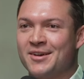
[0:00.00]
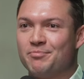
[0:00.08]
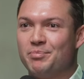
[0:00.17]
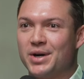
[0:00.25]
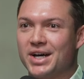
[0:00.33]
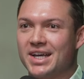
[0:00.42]

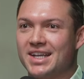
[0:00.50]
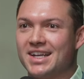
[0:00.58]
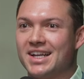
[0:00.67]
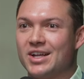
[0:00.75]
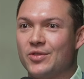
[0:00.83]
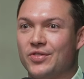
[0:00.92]

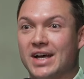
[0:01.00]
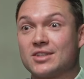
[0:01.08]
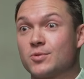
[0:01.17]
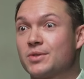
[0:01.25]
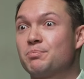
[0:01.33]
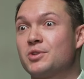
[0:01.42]
But
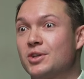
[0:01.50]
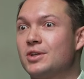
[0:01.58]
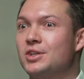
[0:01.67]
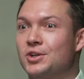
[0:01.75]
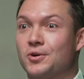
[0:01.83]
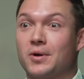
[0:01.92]
that's what,
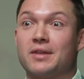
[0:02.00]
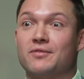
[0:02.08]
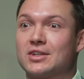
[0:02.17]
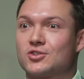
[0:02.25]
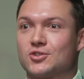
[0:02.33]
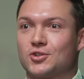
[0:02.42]

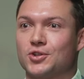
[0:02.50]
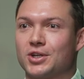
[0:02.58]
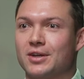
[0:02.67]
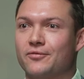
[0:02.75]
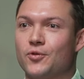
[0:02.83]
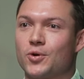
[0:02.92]
investors are
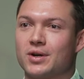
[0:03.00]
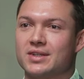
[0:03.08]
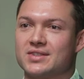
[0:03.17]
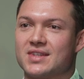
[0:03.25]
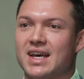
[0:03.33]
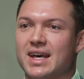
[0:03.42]
looking for
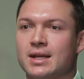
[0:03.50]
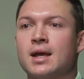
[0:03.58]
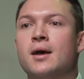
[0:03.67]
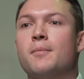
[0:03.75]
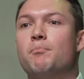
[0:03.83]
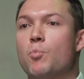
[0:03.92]
is that
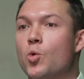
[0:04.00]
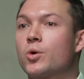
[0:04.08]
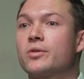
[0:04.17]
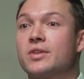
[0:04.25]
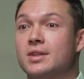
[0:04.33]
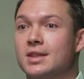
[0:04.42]

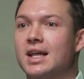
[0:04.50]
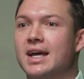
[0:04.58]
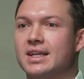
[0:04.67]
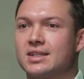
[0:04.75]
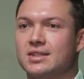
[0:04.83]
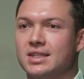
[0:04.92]
more than
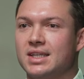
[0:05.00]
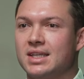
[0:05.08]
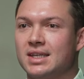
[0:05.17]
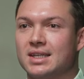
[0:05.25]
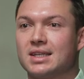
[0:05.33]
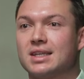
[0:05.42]

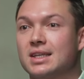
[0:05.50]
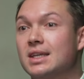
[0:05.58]
likely